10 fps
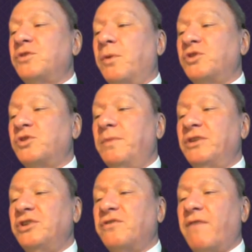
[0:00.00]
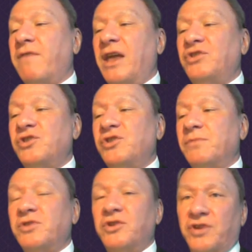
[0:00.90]
of responsibilities and
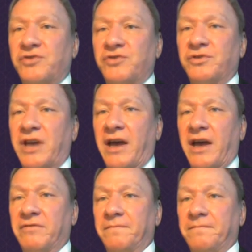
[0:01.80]
relationships that treasurers have.